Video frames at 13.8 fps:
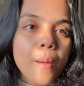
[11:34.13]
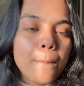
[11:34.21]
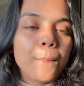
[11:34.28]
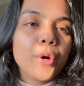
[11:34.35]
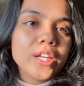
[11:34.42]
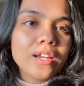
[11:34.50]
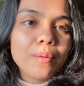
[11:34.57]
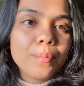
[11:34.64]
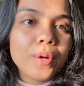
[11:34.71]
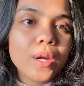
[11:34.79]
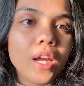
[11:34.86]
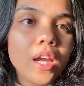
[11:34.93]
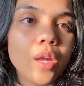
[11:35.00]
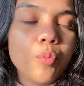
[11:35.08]
Point number
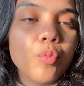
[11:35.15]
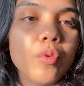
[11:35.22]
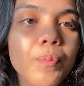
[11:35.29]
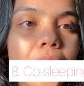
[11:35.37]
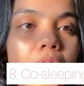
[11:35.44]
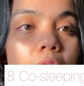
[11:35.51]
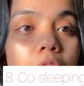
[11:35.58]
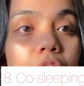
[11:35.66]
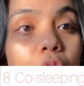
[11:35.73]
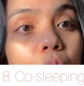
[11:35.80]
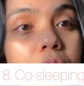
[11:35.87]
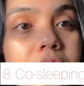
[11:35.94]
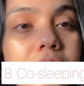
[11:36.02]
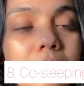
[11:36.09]
8 would be on
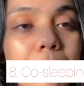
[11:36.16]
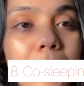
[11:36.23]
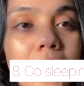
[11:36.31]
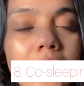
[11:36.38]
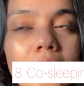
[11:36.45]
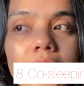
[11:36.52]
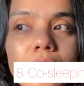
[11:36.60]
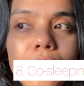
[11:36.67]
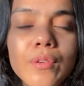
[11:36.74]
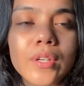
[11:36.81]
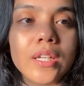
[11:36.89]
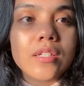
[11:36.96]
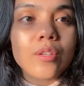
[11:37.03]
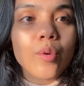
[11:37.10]
co-sleeping. I know
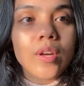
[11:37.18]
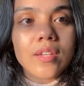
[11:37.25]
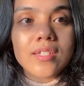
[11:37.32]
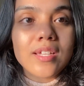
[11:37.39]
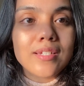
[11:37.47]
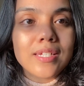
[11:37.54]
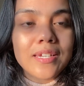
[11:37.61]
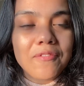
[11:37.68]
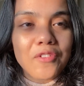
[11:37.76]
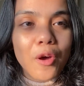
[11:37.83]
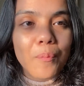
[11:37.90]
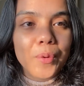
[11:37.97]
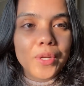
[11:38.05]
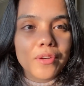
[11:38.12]
it's quite a sensitive
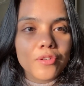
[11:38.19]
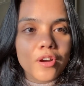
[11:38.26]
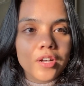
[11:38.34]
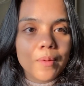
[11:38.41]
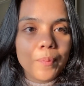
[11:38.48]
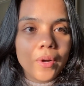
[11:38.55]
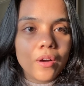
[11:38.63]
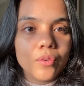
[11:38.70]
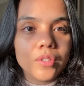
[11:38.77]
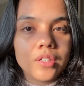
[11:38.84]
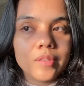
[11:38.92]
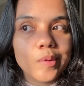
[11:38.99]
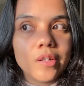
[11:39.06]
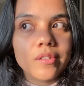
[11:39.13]
topic to talk about
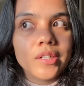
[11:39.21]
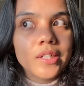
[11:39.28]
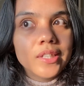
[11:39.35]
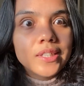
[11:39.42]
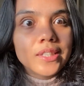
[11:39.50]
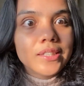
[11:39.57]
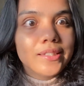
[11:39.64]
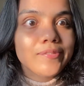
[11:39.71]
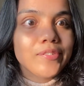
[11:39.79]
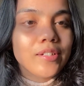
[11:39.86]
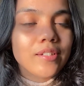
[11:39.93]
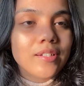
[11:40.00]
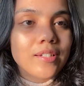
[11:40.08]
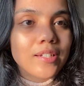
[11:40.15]
if you're
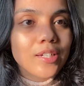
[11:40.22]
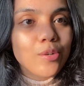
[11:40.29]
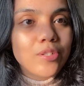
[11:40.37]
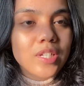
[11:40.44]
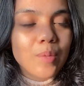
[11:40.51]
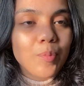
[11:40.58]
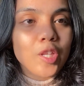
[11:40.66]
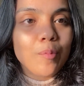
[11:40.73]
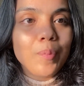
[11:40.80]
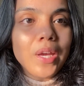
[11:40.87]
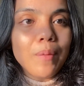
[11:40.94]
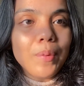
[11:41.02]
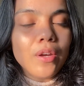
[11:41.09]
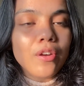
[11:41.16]
gonna co-sleep with your
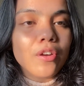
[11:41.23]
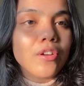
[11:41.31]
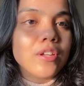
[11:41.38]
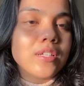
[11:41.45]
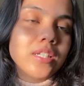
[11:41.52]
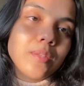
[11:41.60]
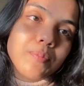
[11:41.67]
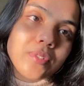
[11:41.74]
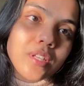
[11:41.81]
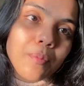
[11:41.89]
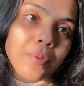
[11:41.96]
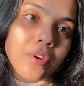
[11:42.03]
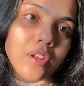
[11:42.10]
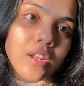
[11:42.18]
baby or you're gonna sleep
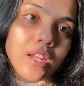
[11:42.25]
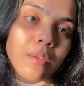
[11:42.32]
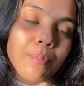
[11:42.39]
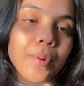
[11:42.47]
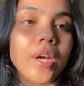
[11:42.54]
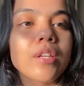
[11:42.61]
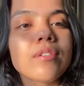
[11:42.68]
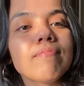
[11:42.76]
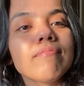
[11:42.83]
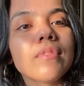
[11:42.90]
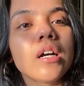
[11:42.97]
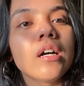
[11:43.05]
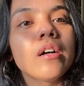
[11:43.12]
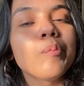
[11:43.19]
separately, but
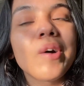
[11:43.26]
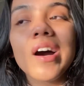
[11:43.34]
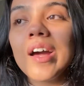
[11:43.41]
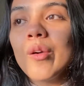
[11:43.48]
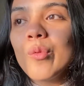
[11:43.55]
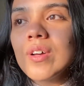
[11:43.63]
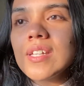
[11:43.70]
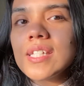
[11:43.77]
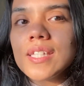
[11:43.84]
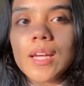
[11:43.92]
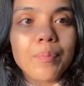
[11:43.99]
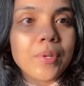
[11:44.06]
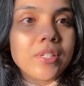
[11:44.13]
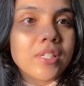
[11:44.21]
I was
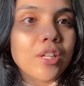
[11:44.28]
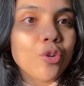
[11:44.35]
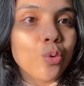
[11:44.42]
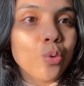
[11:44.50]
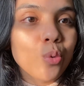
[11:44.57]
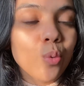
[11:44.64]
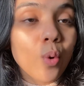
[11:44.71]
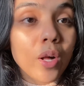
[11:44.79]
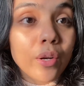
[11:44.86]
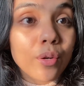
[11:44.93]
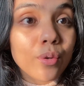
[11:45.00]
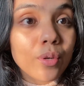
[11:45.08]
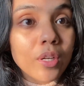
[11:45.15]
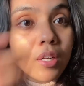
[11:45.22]
that person who wanted to